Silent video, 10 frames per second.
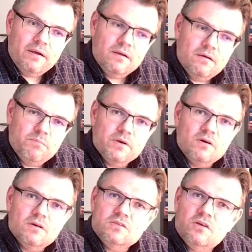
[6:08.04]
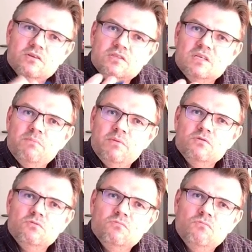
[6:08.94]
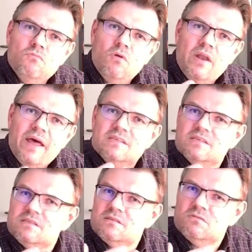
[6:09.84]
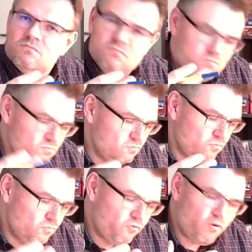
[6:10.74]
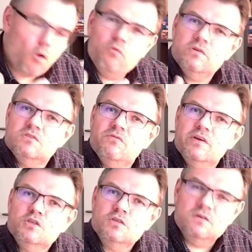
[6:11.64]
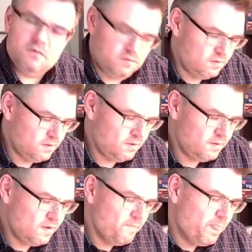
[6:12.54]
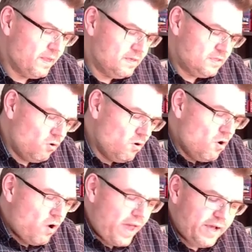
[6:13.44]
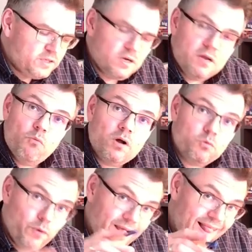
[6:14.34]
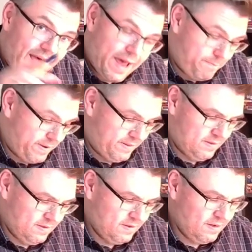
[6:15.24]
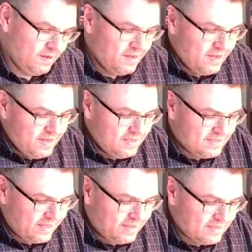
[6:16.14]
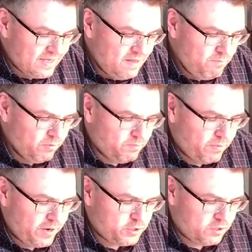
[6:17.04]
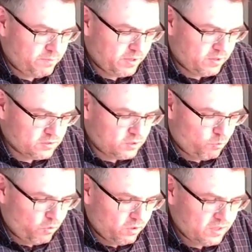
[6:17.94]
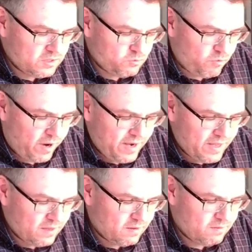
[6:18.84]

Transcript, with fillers: yeah? because there is simply less flow restriction. Yeah? So actually what will happen is that this input pressure, because the water is running